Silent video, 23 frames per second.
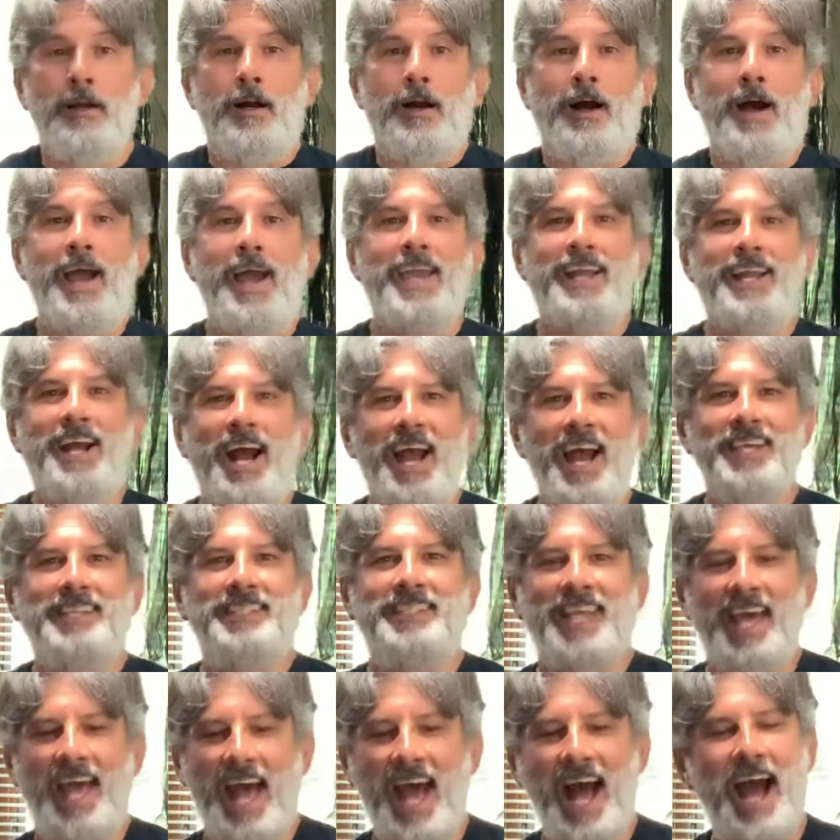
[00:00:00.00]
Hi guys,
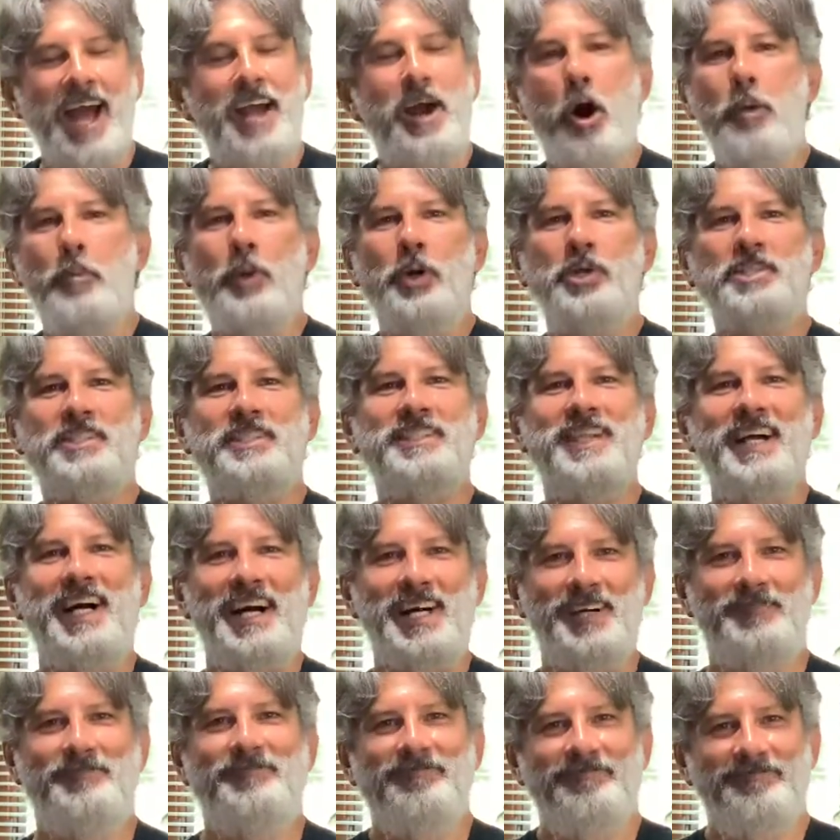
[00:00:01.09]
I almost done.
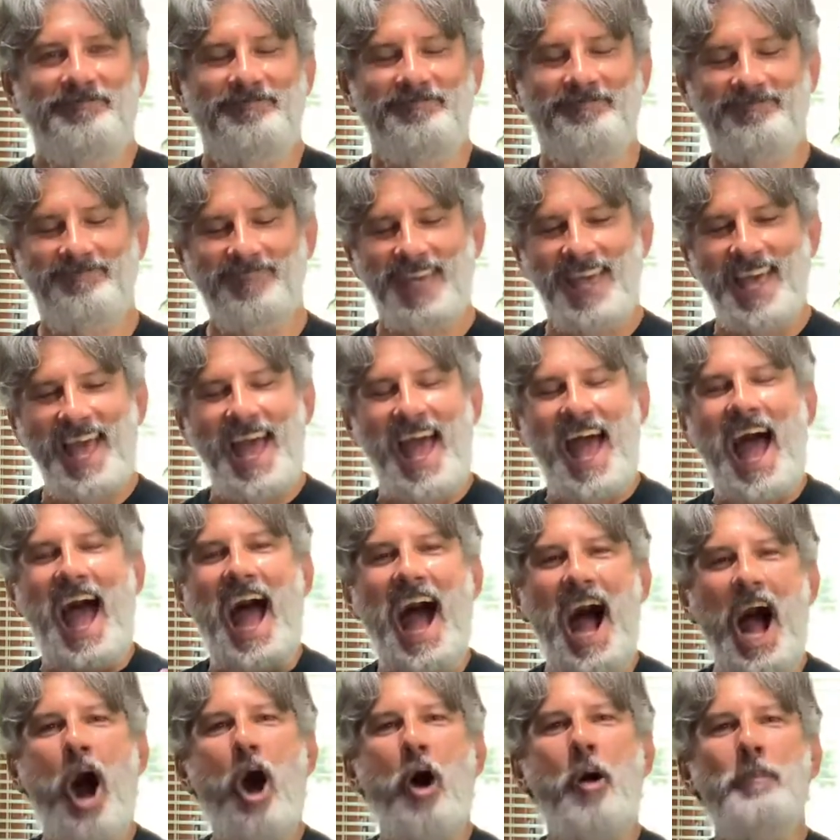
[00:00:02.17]

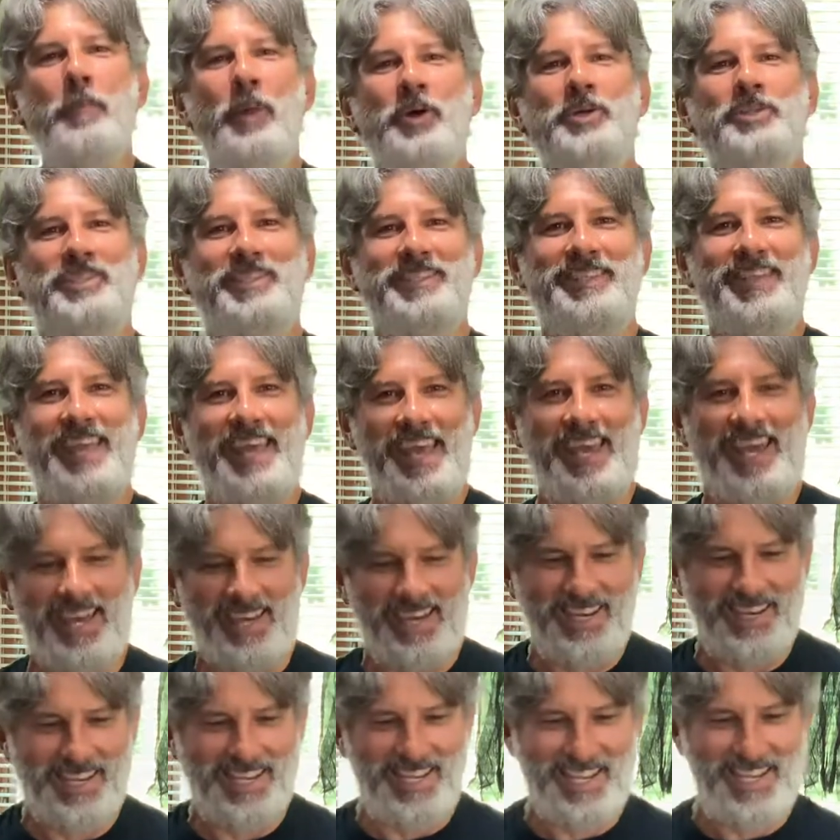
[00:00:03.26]
Almost there.
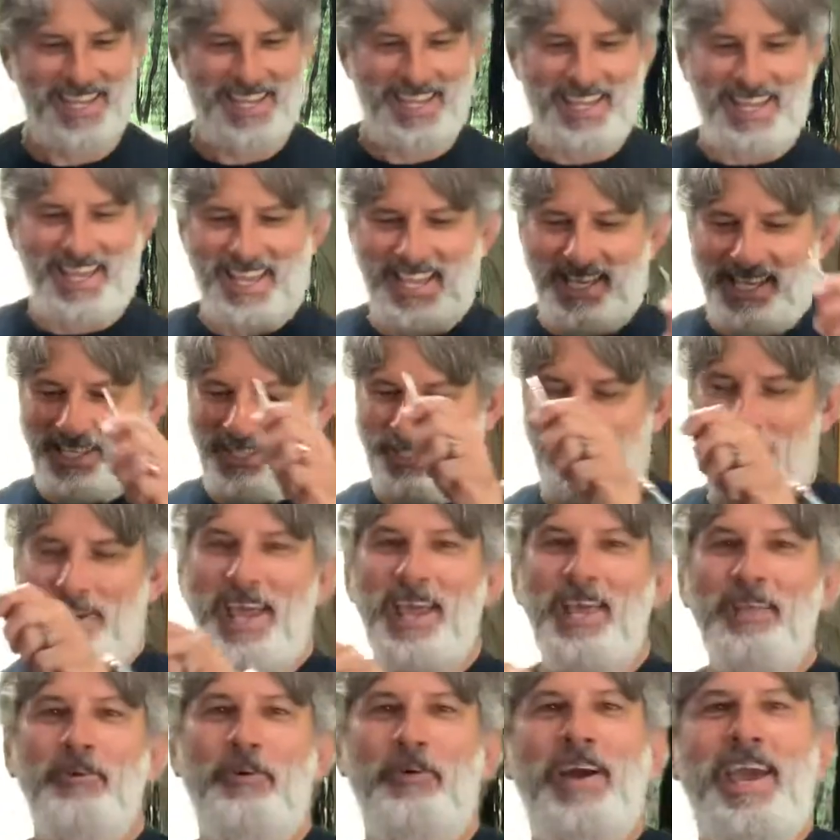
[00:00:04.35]
So
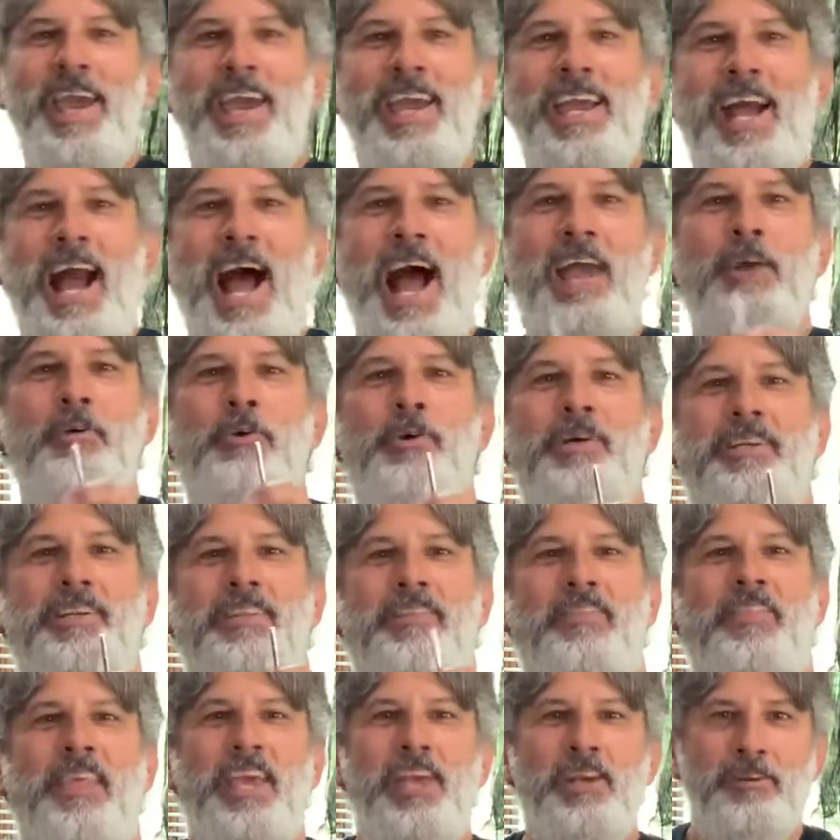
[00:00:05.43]
anyway, I want to
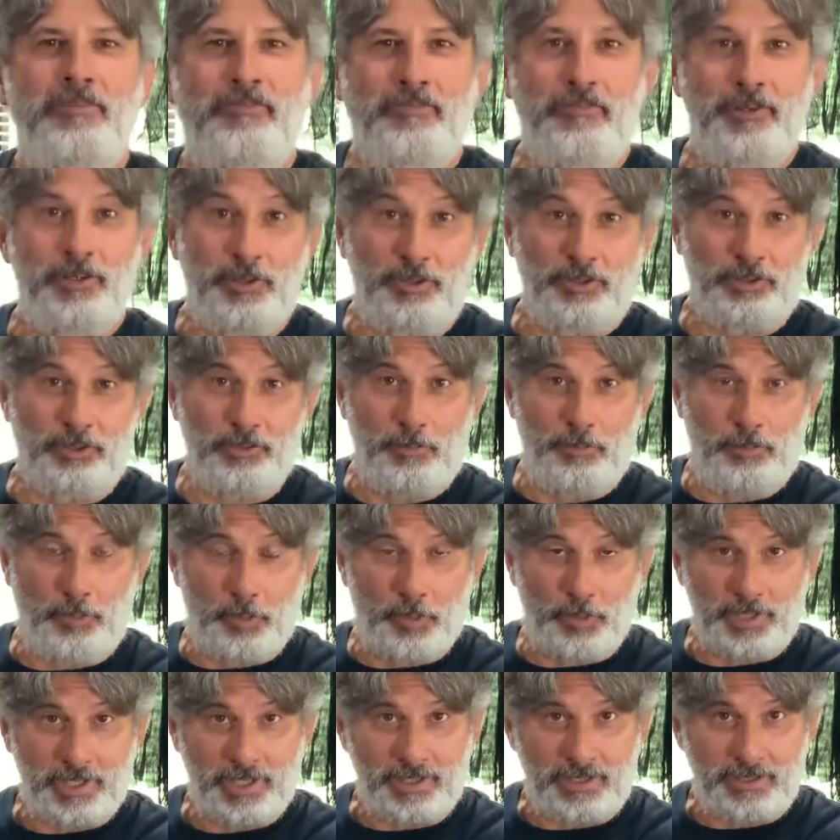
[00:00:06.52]
thank you for your
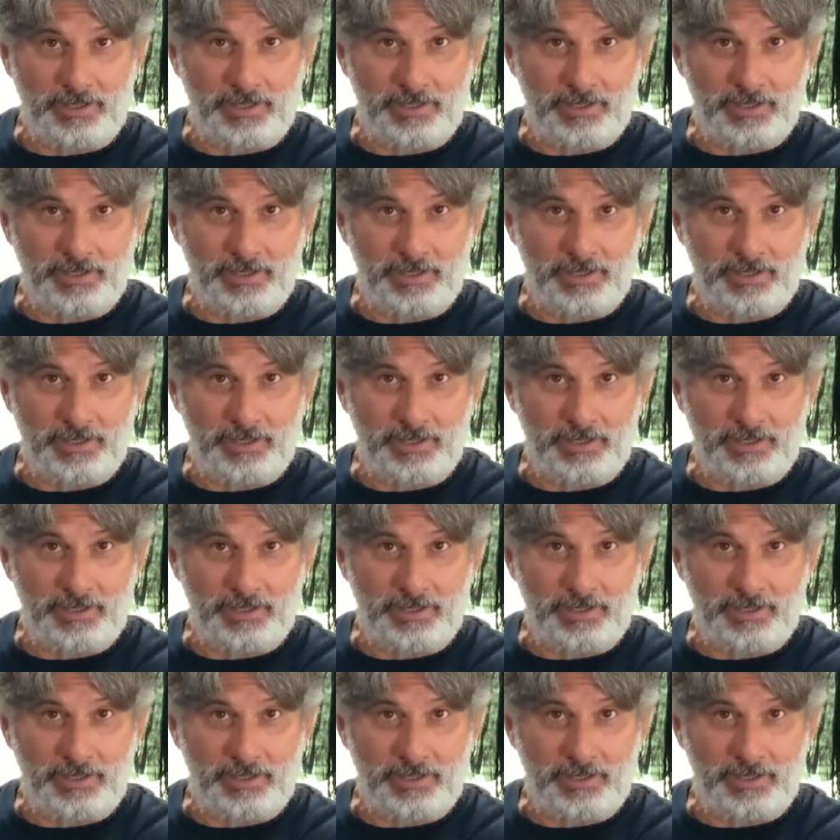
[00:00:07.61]
support.